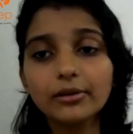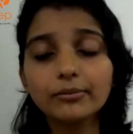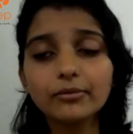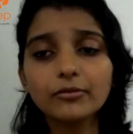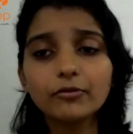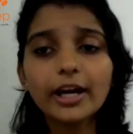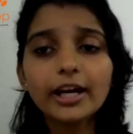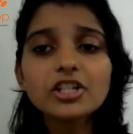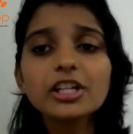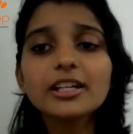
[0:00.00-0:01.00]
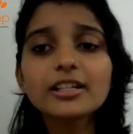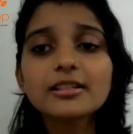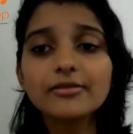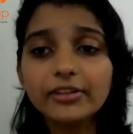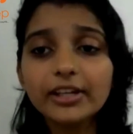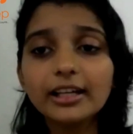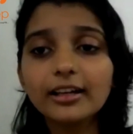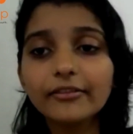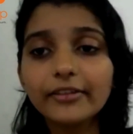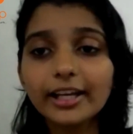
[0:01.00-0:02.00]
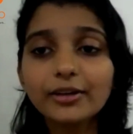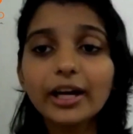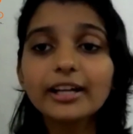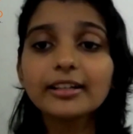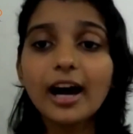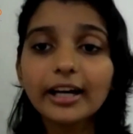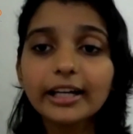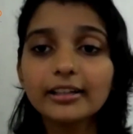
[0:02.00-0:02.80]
Where she is weak, where you can target her, and